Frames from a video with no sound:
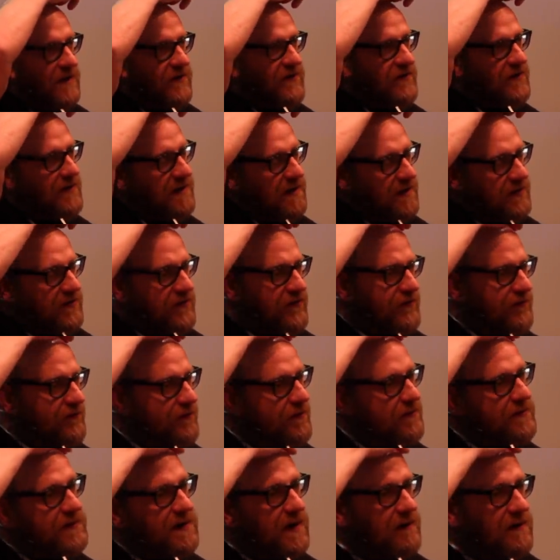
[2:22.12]
it's an
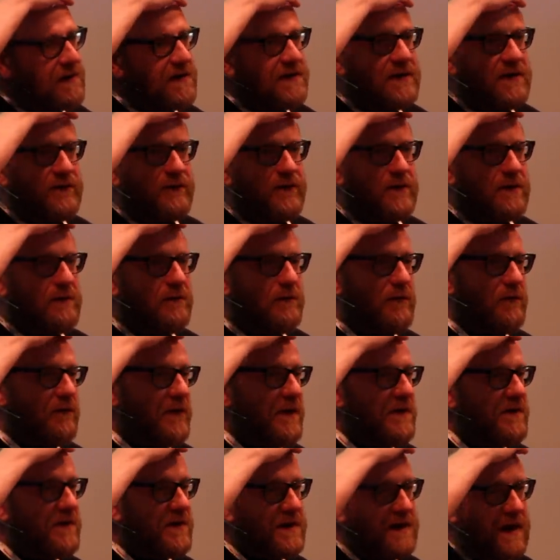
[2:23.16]
extraordinarily difficult
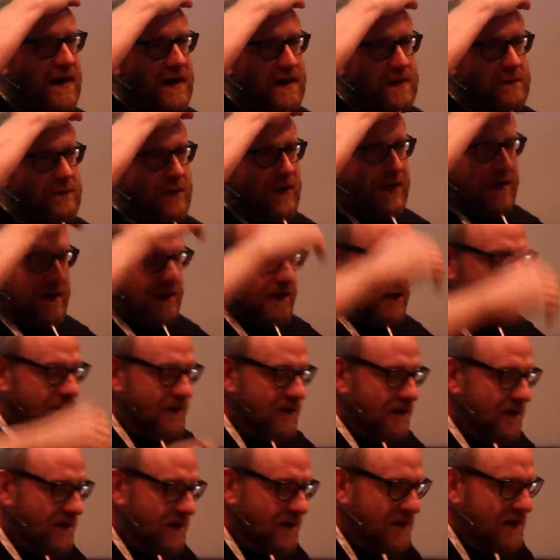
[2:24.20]
thing to calibrate.
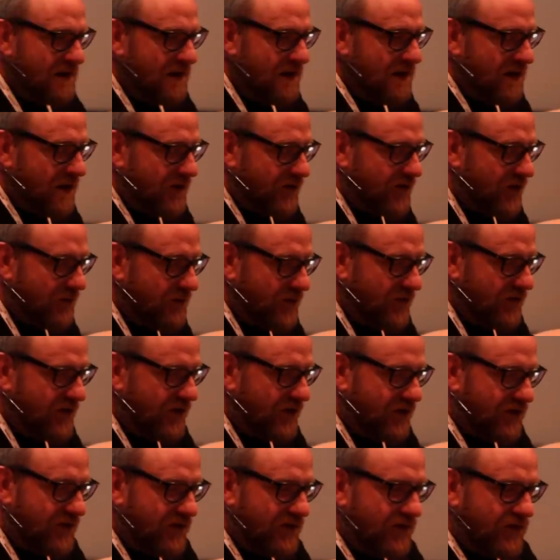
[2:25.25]
So,
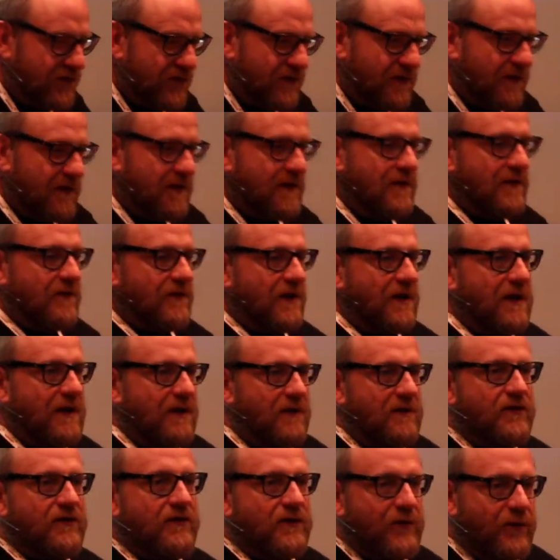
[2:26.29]
musicians, the
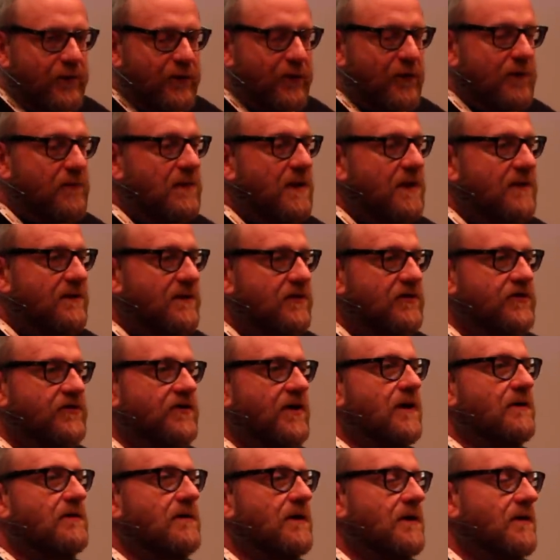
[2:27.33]
larger the format the
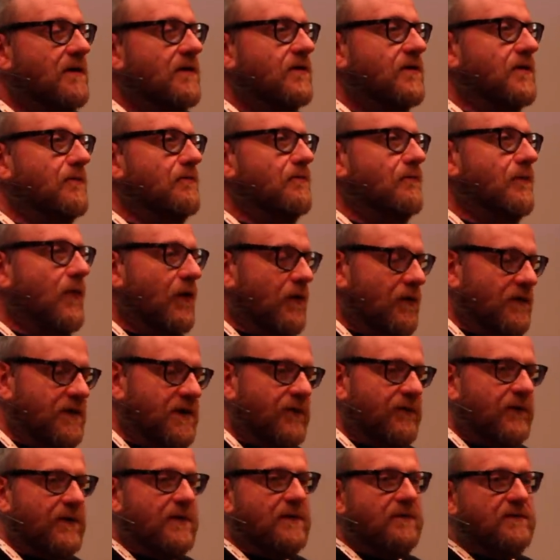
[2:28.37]
show, the more
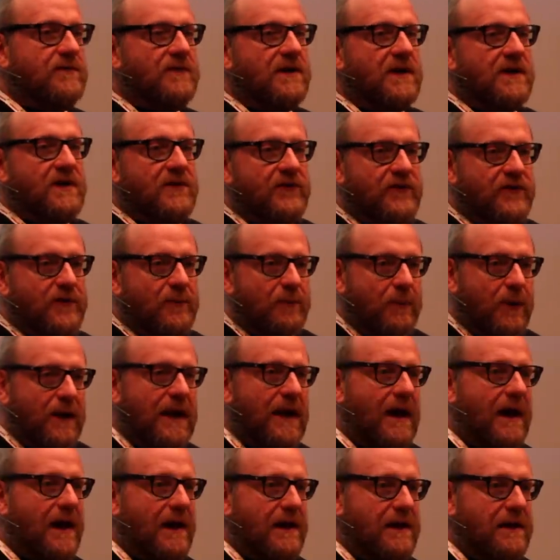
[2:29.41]
difficult it is to
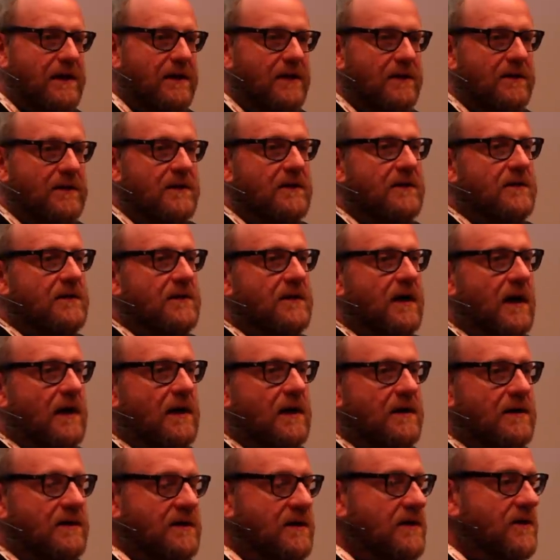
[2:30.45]
play
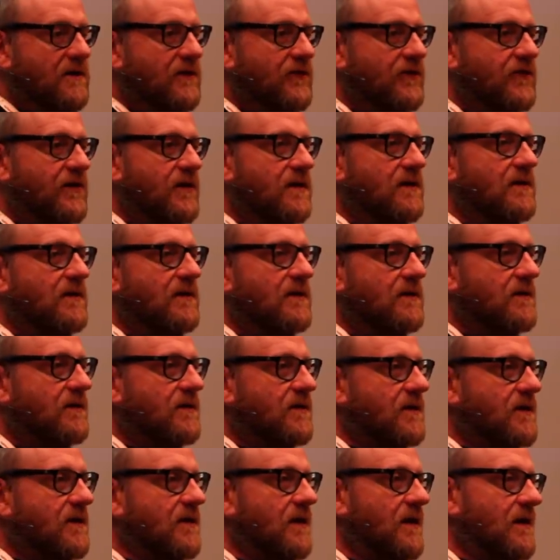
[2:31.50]
uh, using
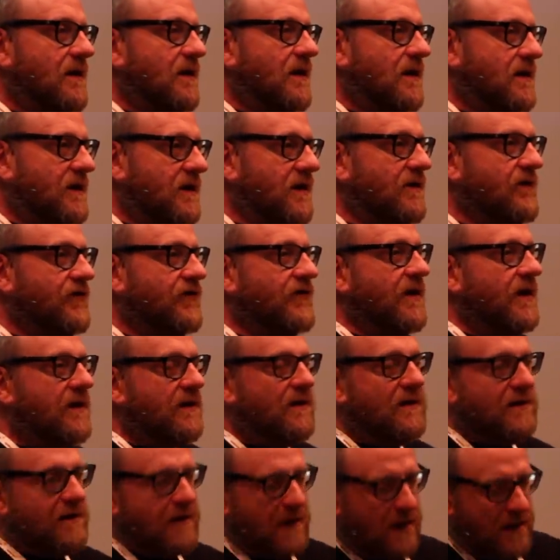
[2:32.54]
uh,
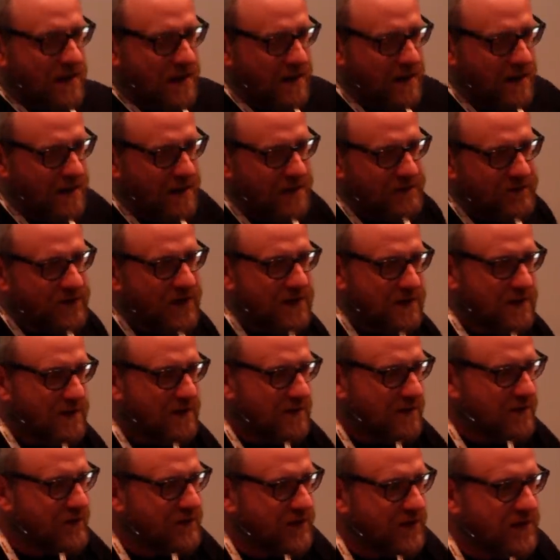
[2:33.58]
acoustic uh,
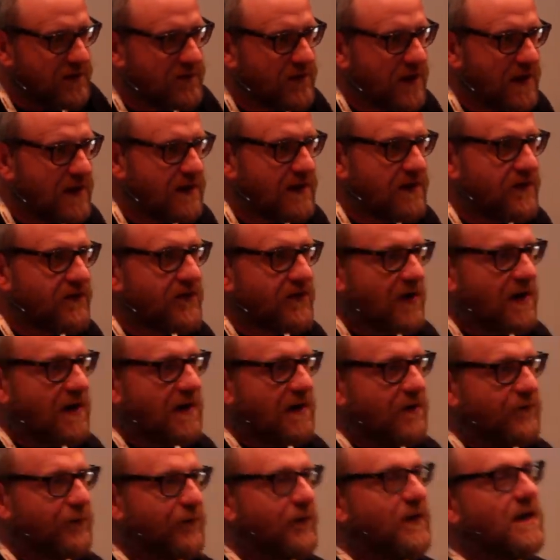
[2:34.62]
technology, that is,
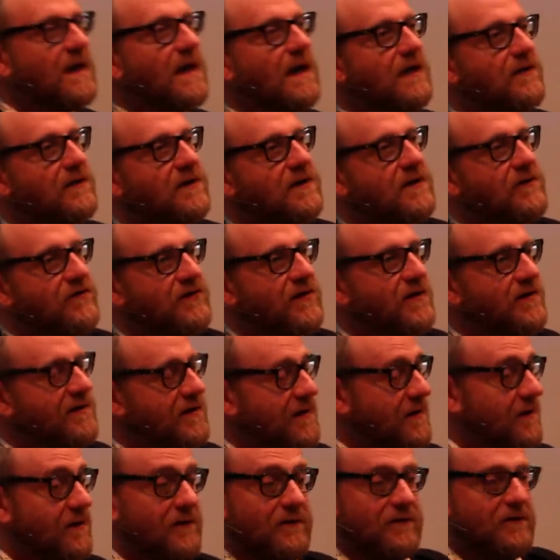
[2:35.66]
uh, free air acoustic
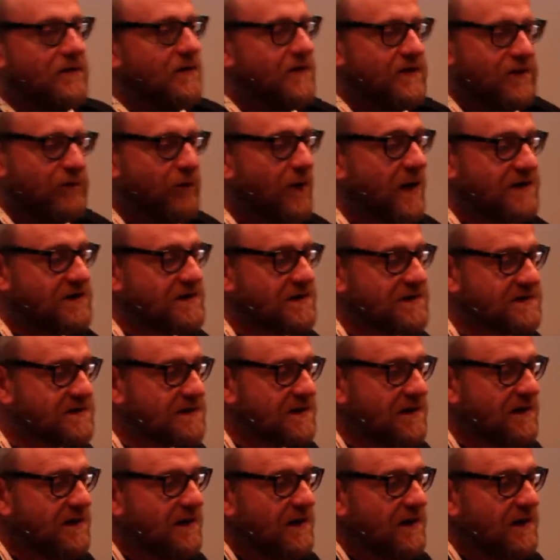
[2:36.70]
technology, wedges